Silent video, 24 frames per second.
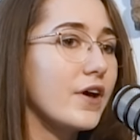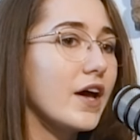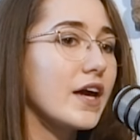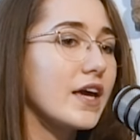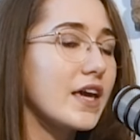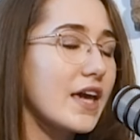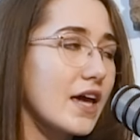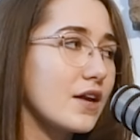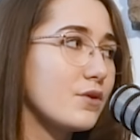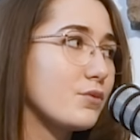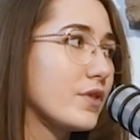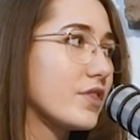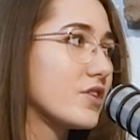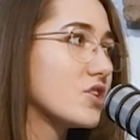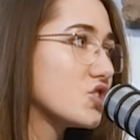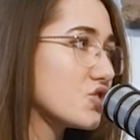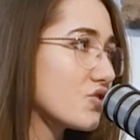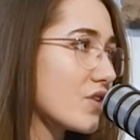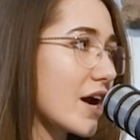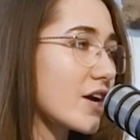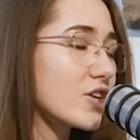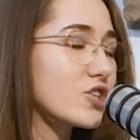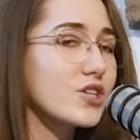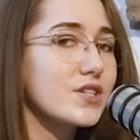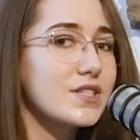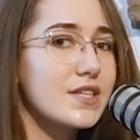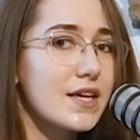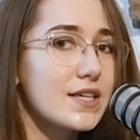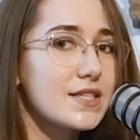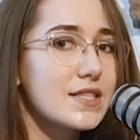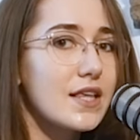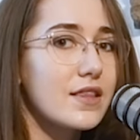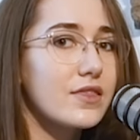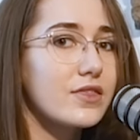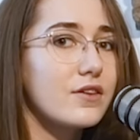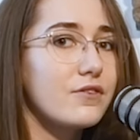Again, when the director
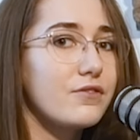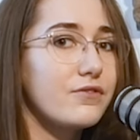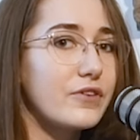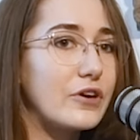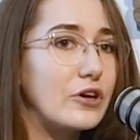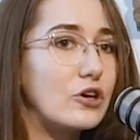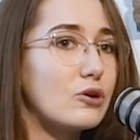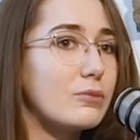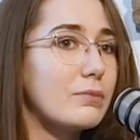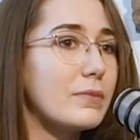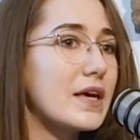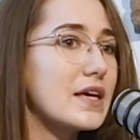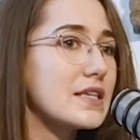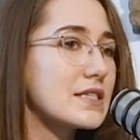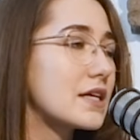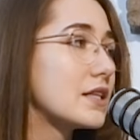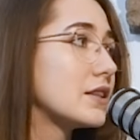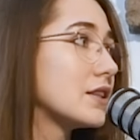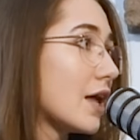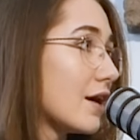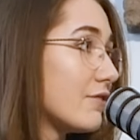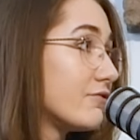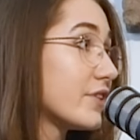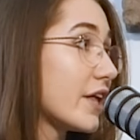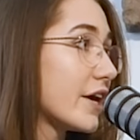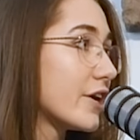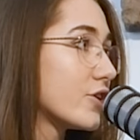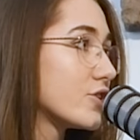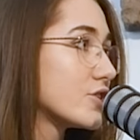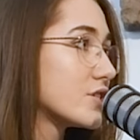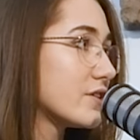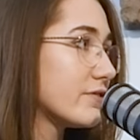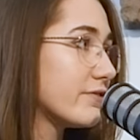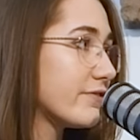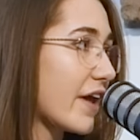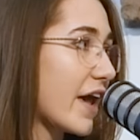says that the film is a love letter
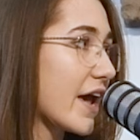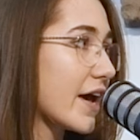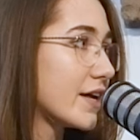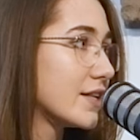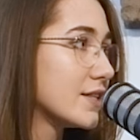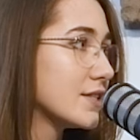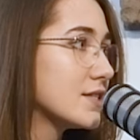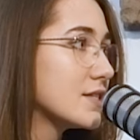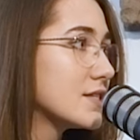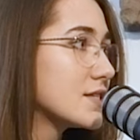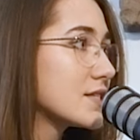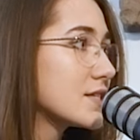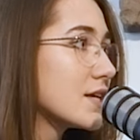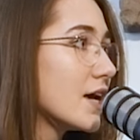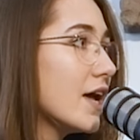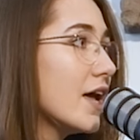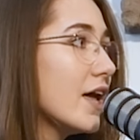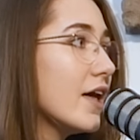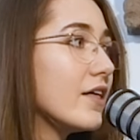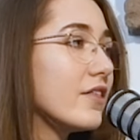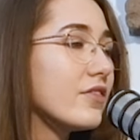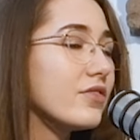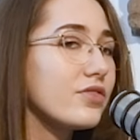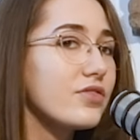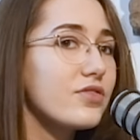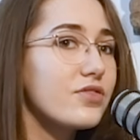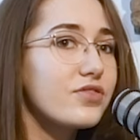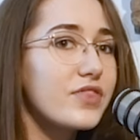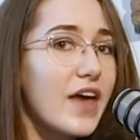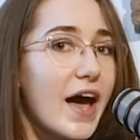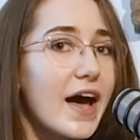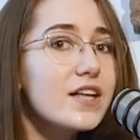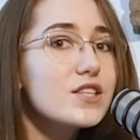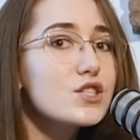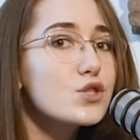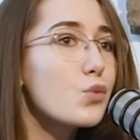to fans,
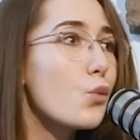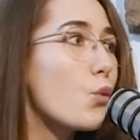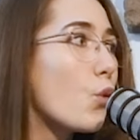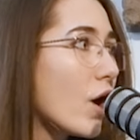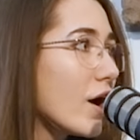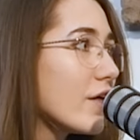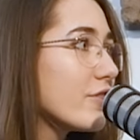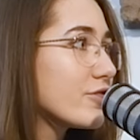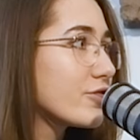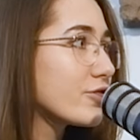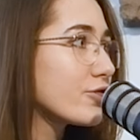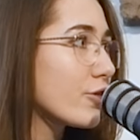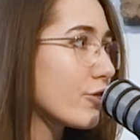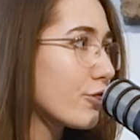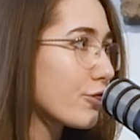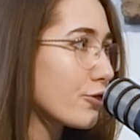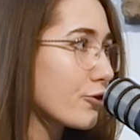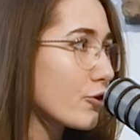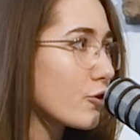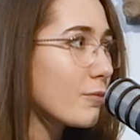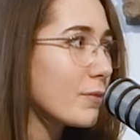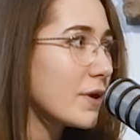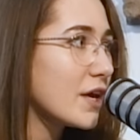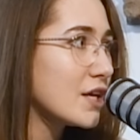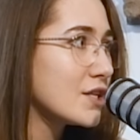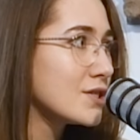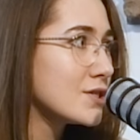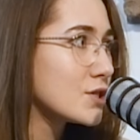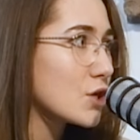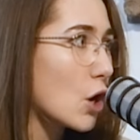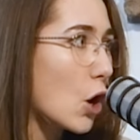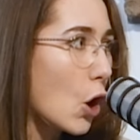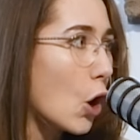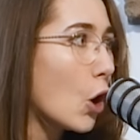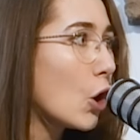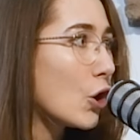that's what the Thermians
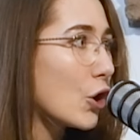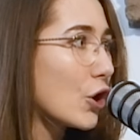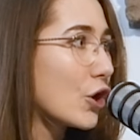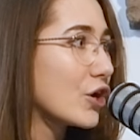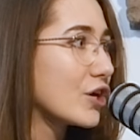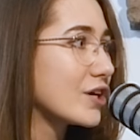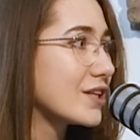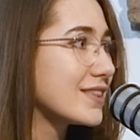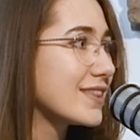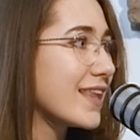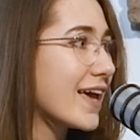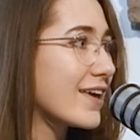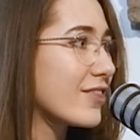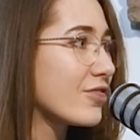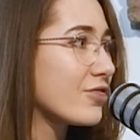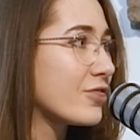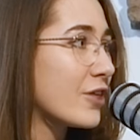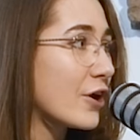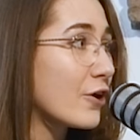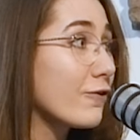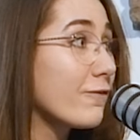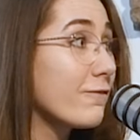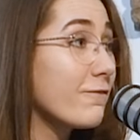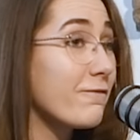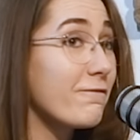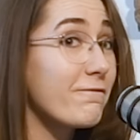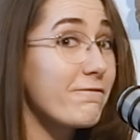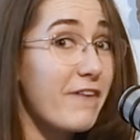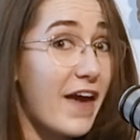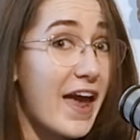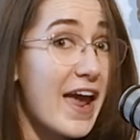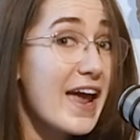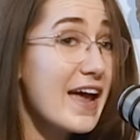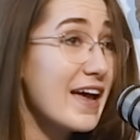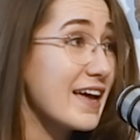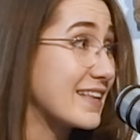are. Like they're
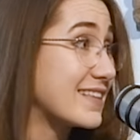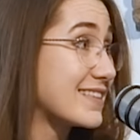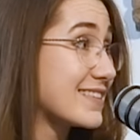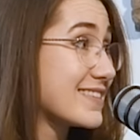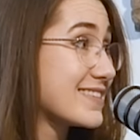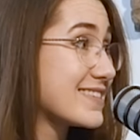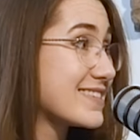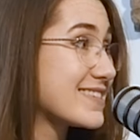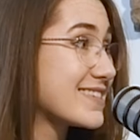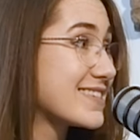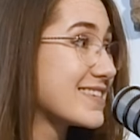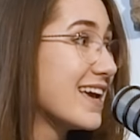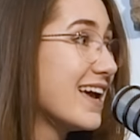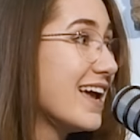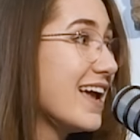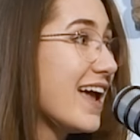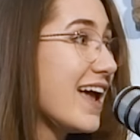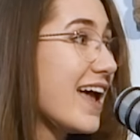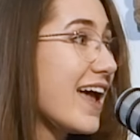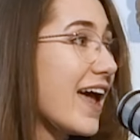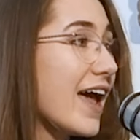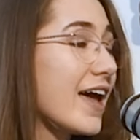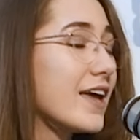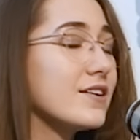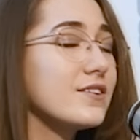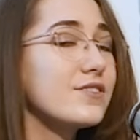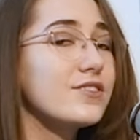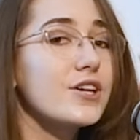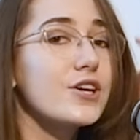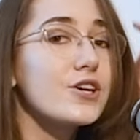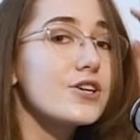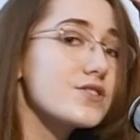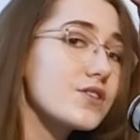fans. And there's